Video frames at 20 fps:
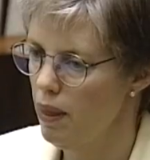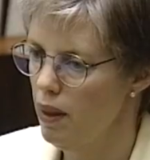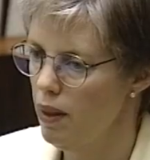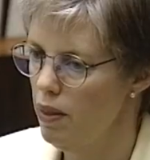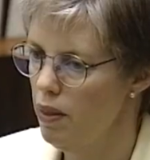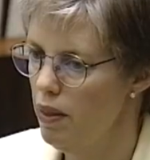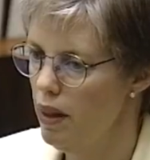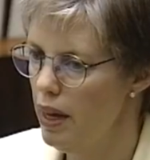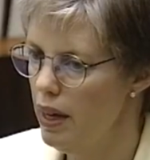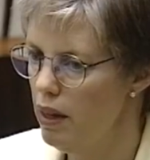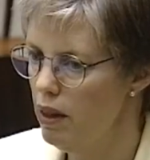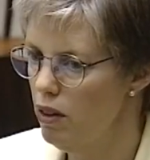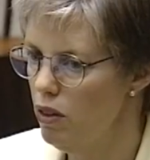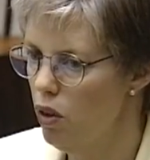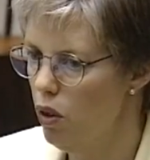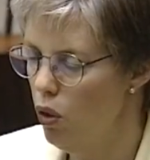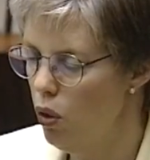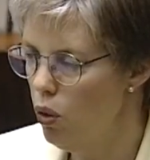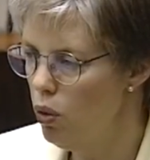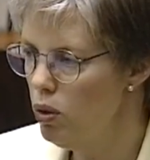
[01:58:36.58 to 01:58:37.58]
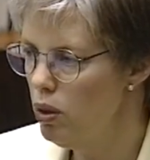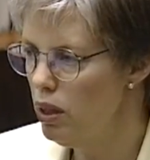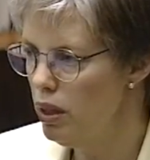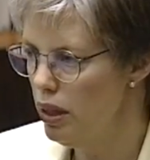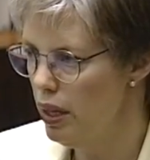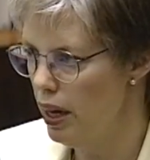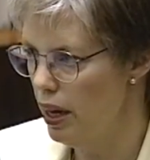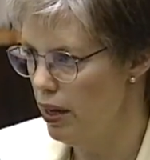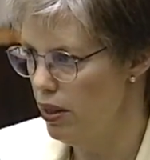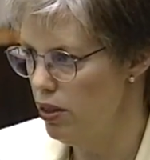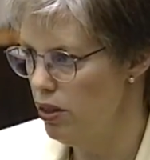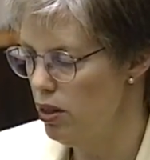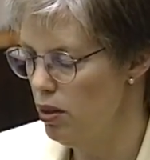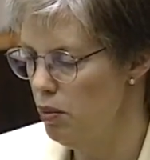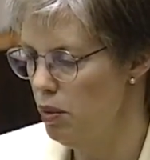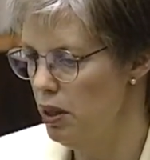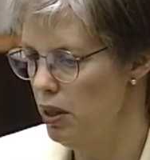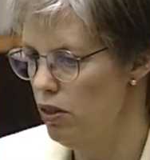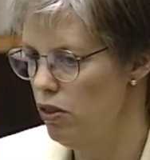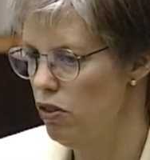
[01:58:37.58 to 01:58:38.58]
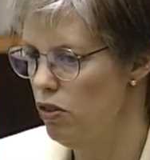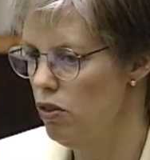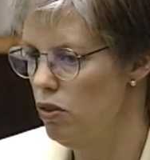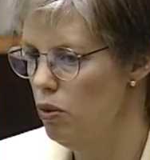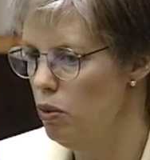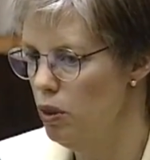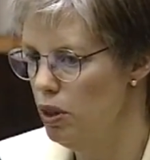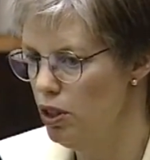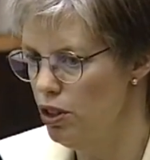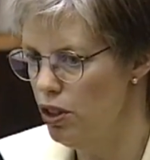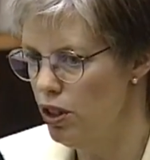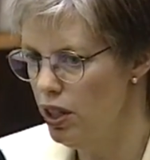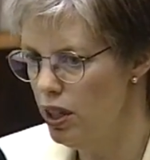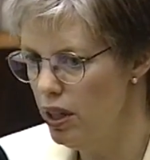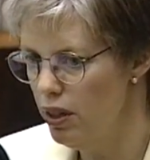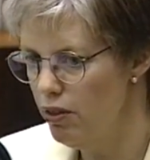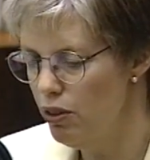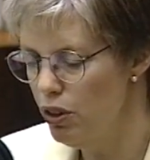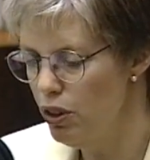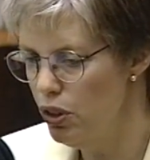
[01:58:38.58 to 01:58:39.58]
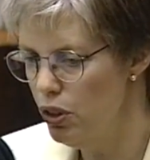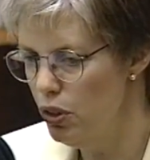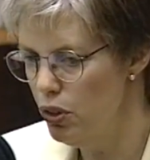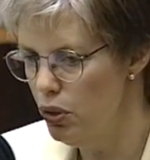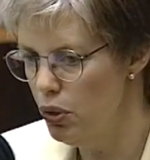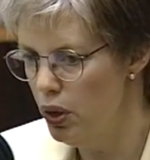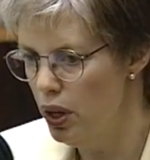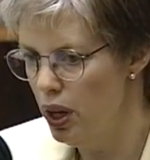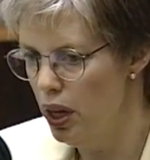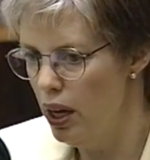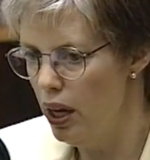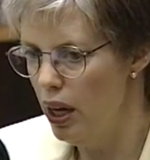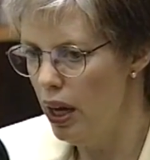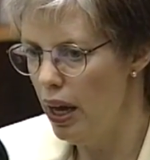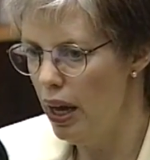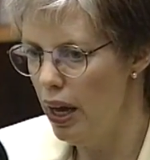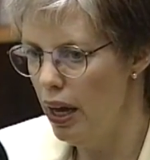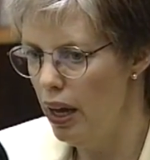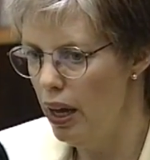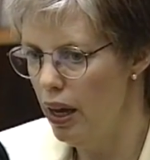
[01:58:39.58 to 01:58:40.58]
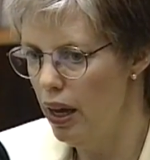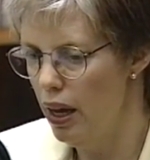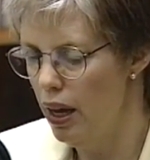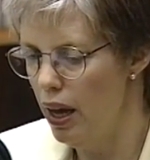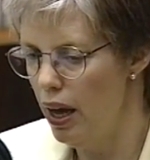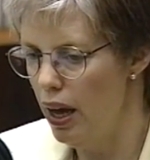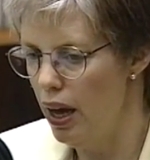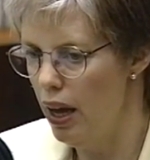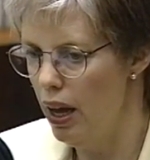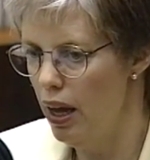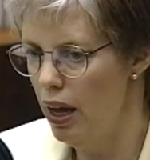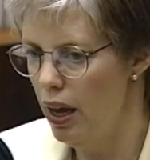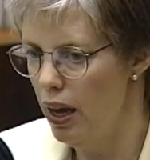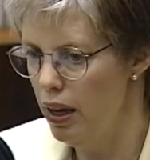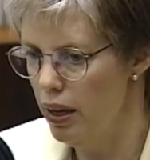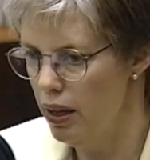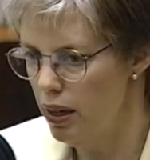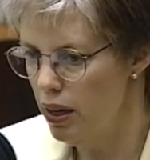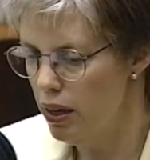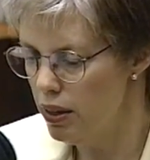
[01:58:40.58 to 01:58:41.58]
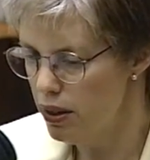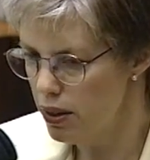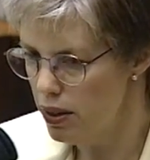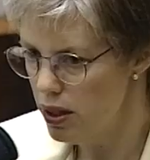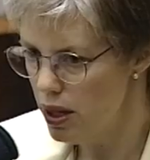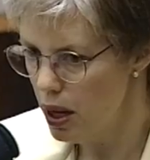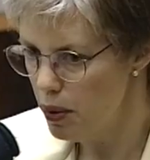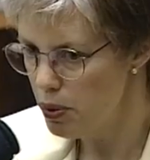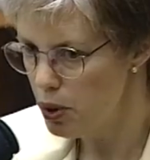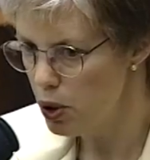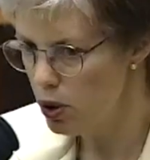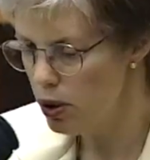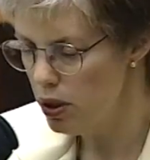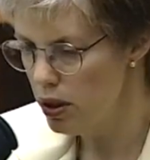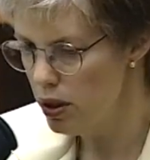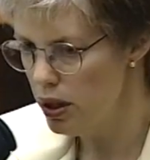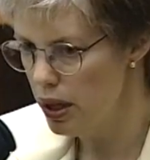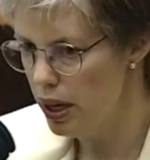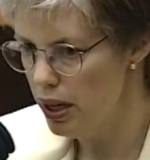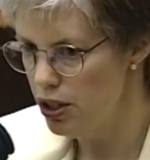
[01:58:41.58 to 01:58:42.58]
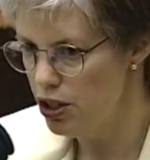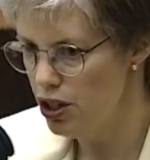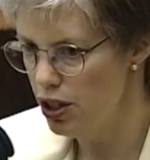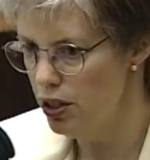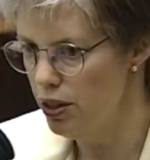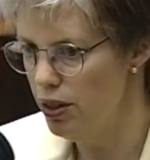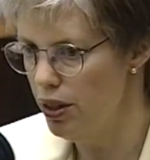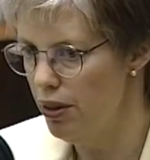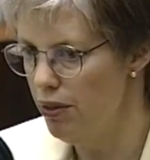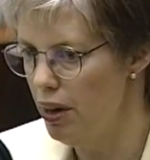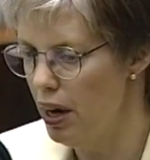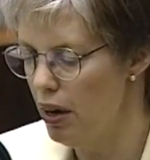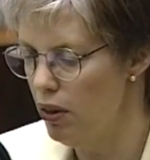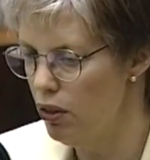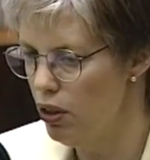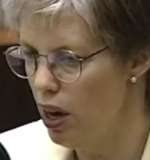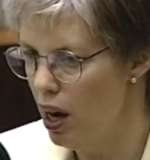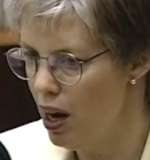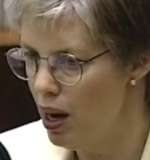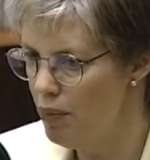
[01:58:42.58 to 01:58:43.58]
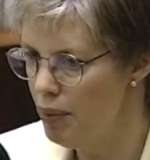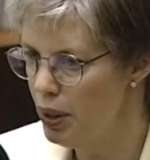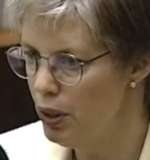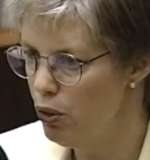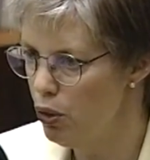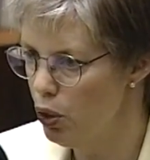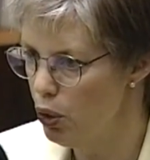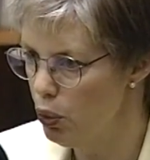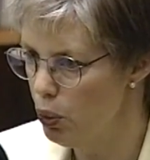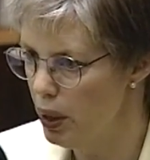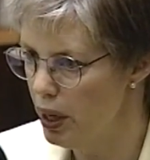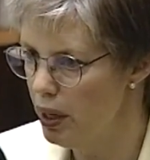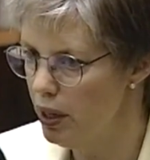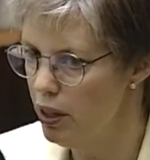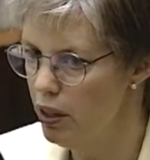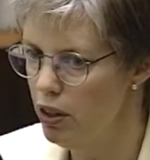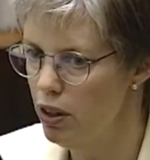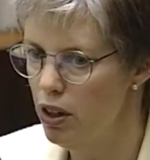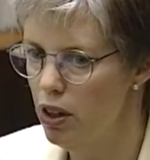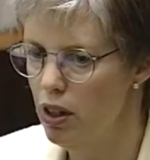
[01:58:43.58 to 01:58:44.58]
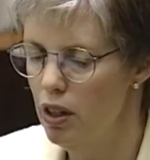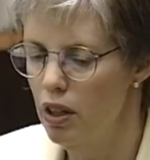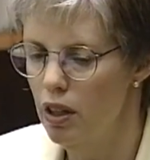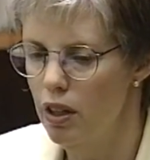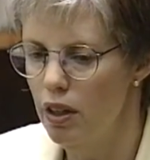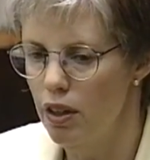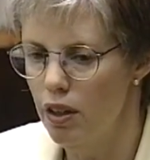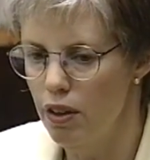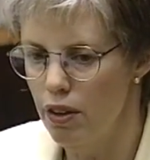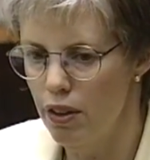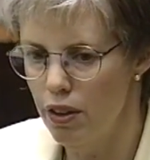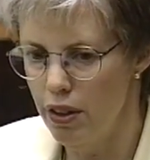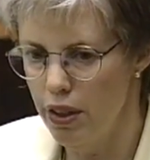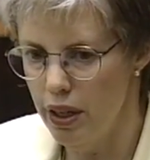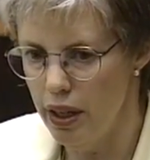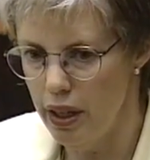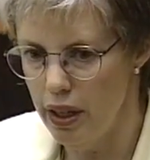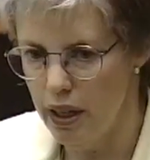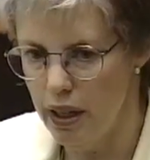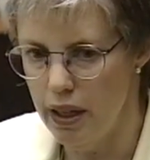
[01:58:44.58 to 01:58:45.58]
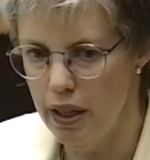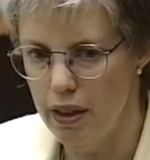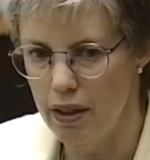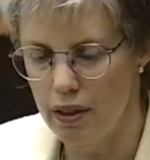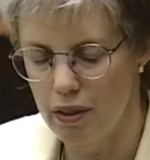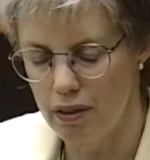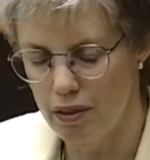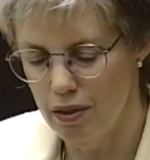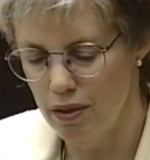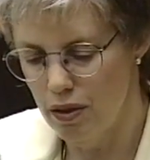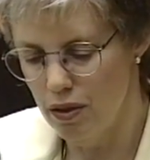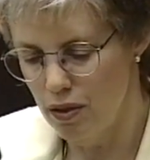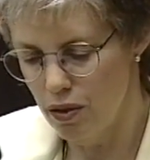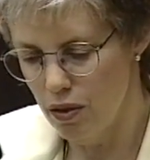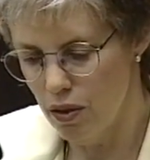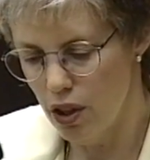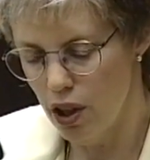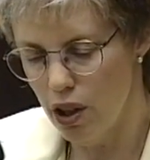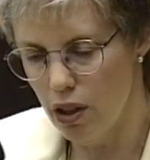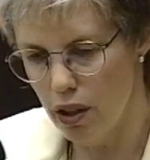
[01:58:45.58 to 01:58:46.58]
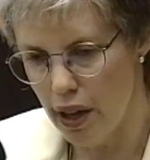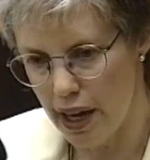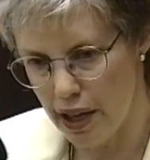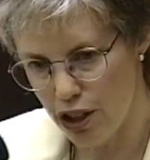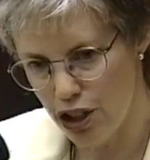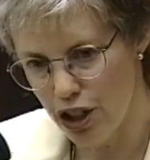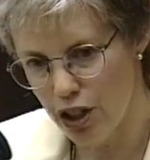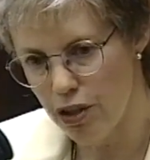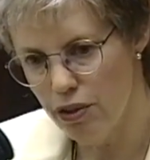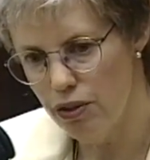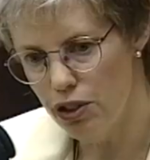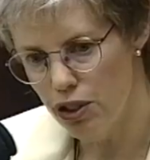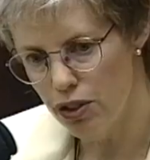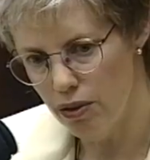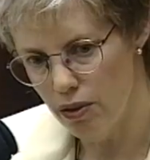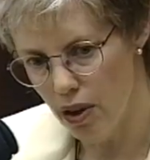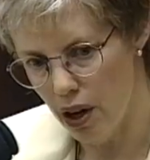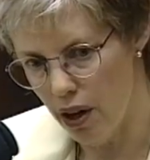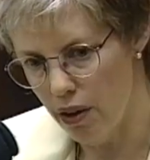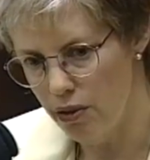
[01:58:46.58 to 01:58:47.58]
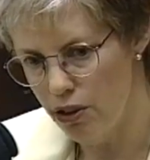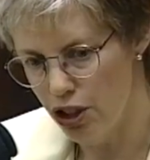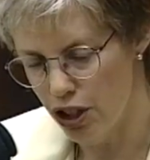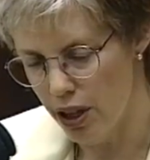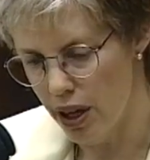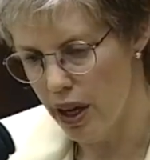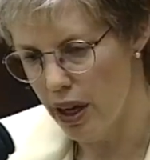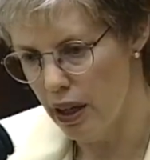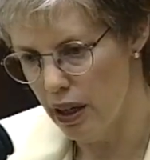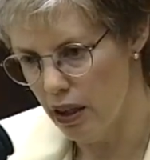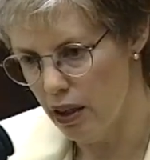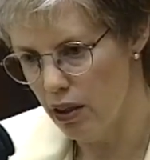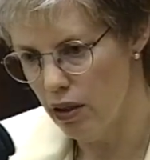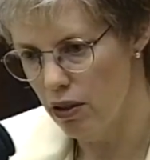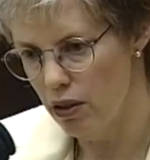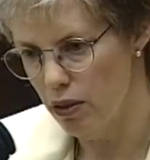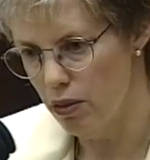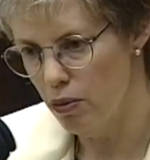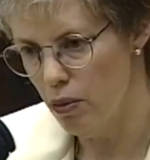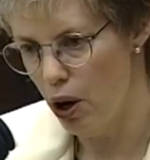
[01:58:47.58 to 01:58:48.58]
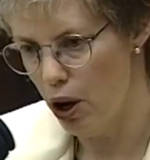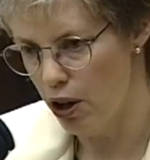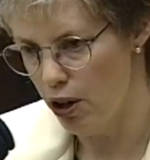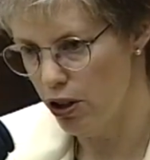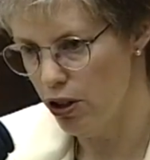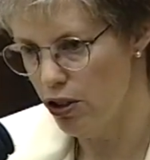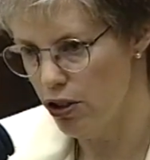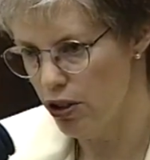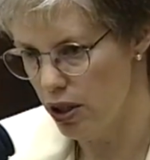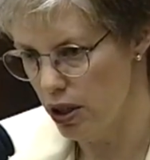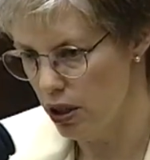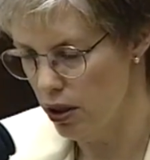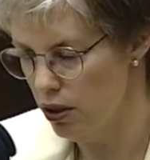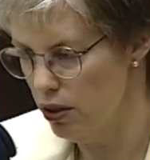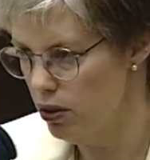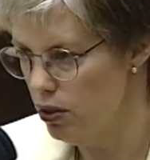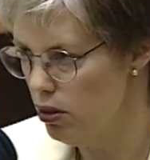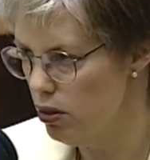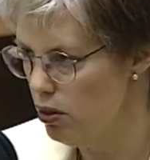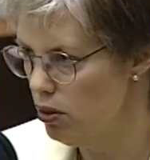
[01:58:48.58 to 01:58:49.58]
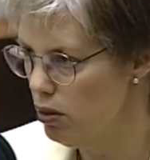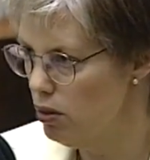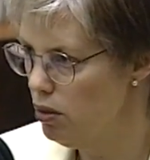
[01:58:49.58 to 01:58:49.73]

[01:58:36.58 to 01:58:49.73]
they are only estimates which give you a conceptualization of how common or rare the collection of genetic markers is.